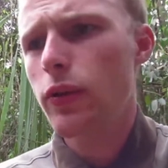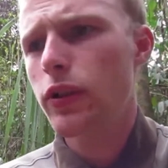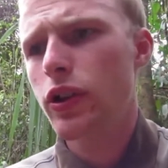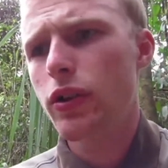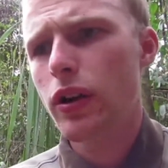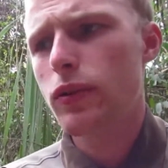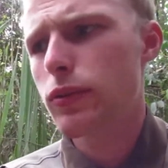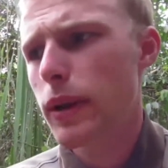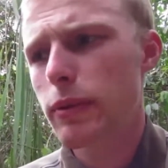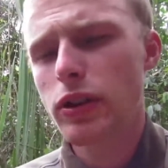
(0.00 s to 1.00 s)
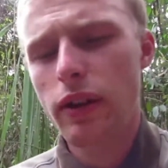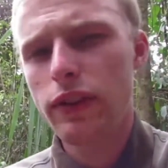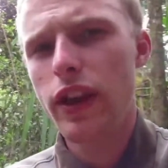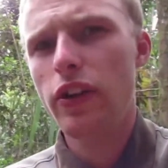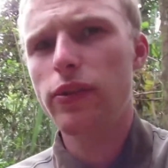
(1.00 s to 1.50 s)
here in Ecuador, maybe
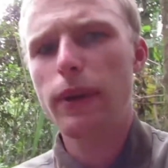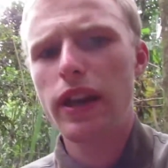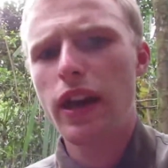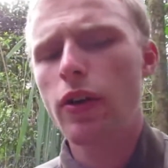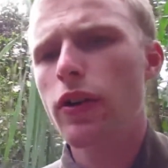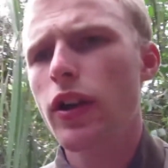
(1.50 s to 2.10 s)
11,000 by now.